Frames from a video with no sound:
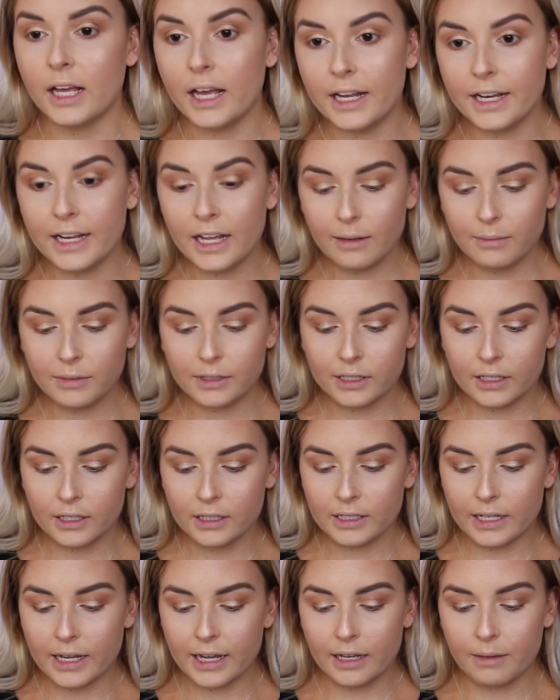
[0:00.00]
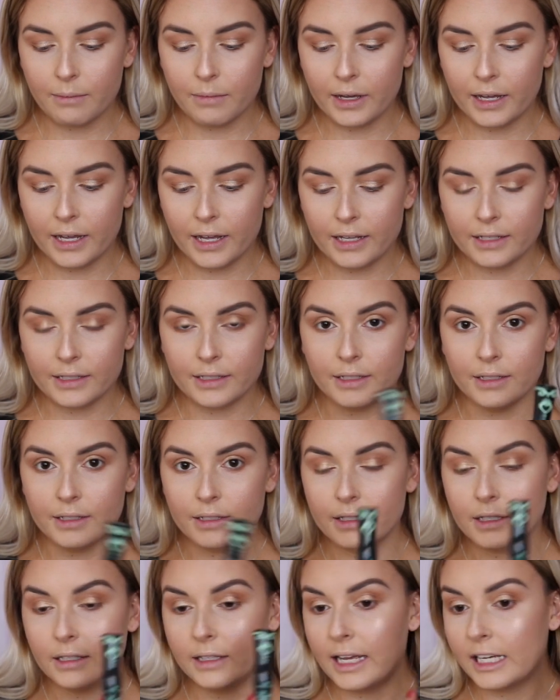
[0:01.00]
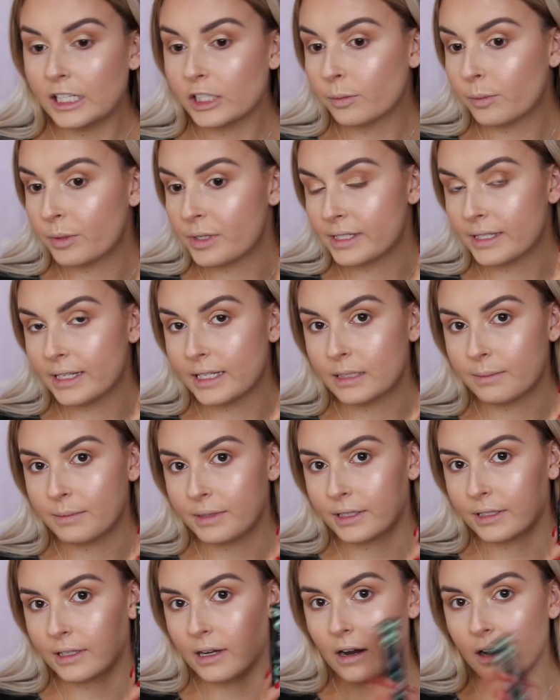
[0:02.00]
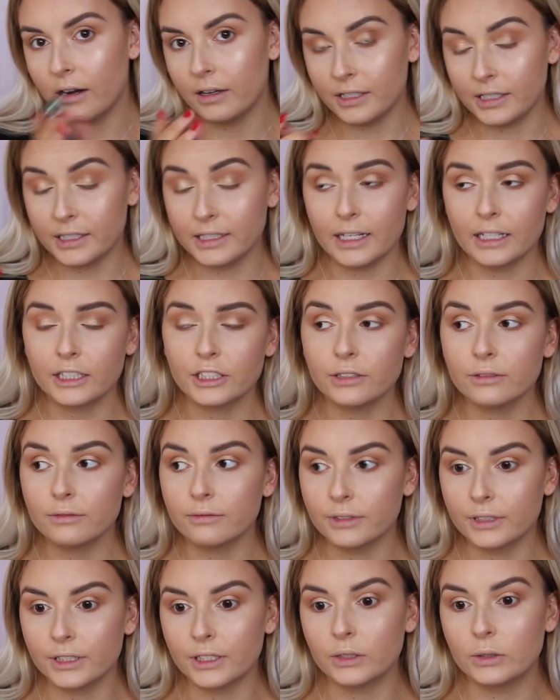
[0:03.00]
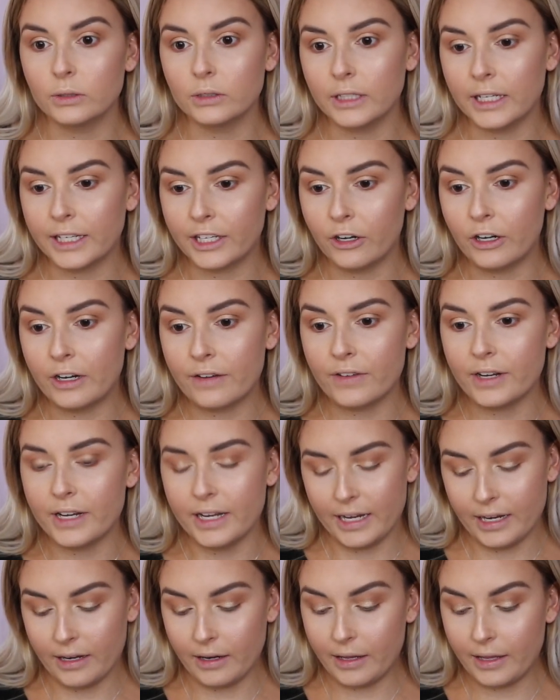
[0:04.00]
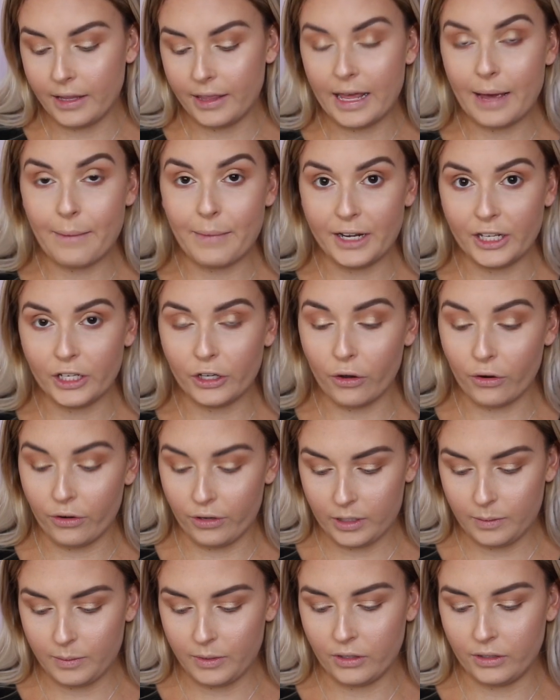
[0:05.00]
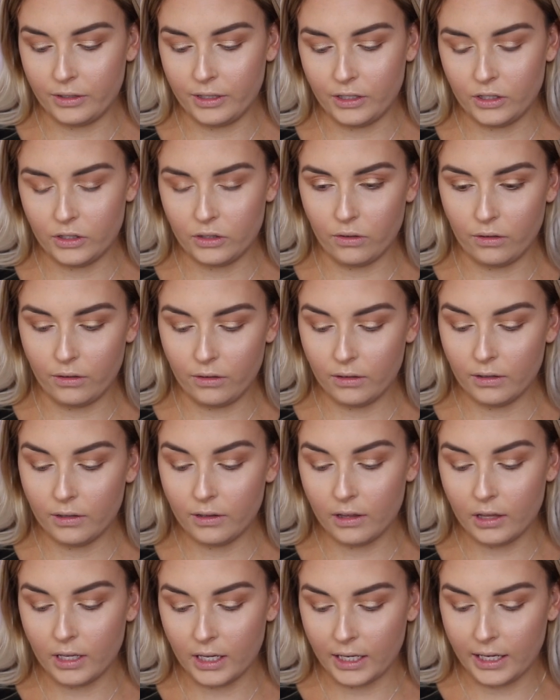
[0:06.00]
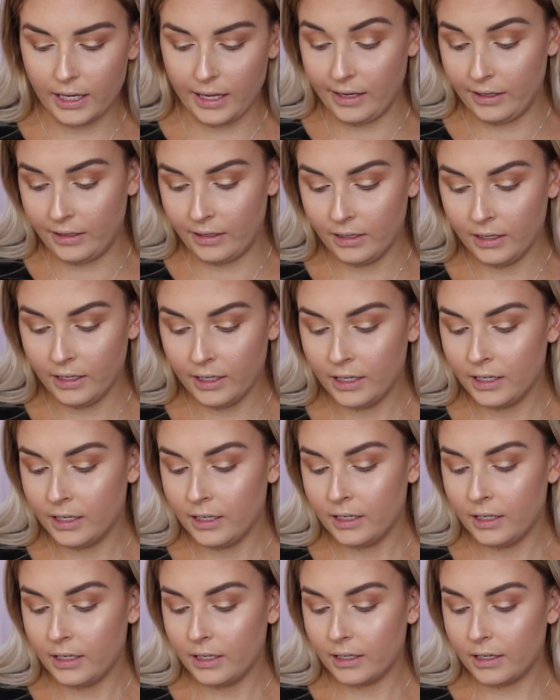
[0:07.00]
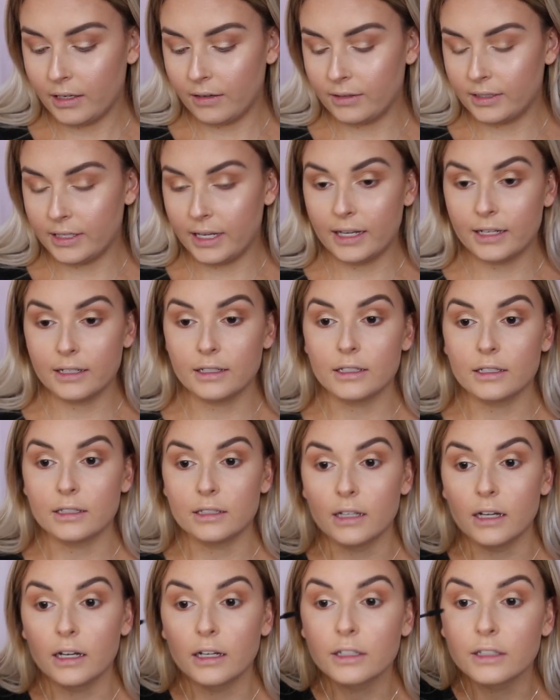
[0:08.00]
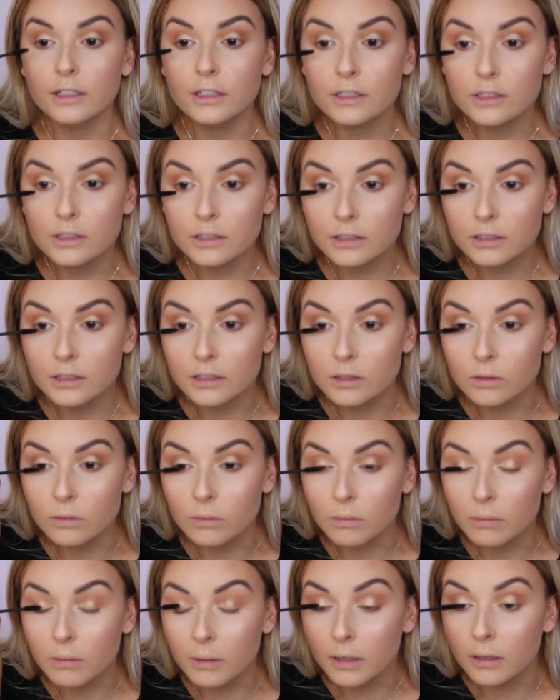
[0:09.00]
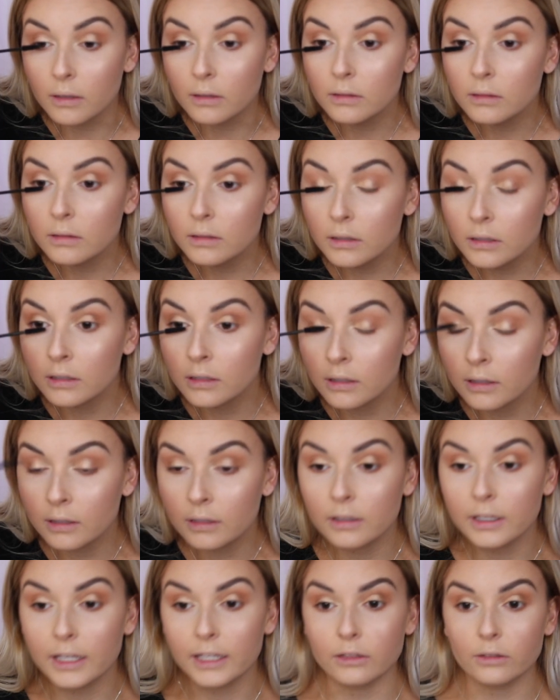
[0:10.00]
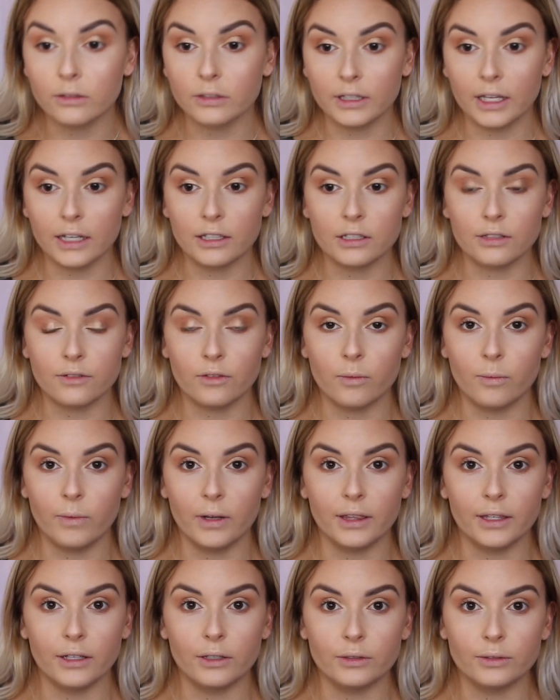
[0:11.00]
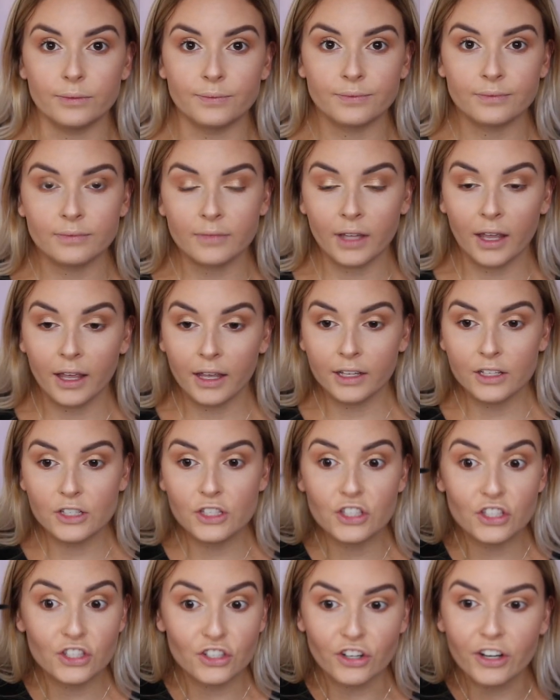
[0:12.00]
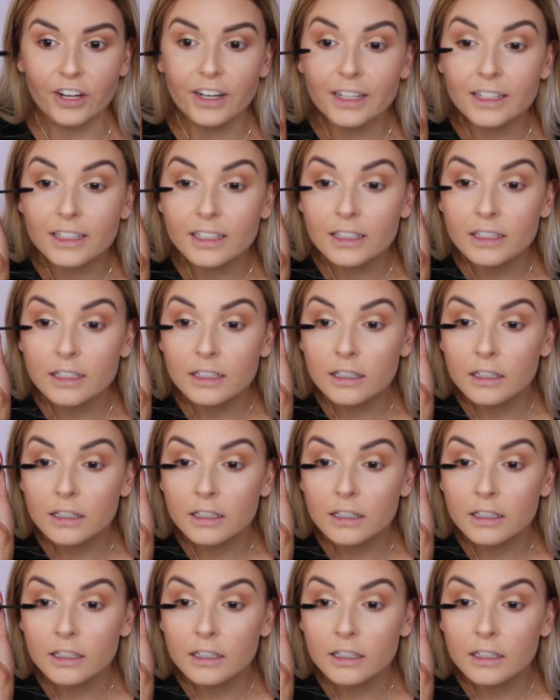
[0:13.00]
And now I'm just going to take my Essence Lash Princess Mascara. This is actually really good, like you don't even need that many coats because it's so thick and gives that darkness as well. Like look, that's just from one little stroke.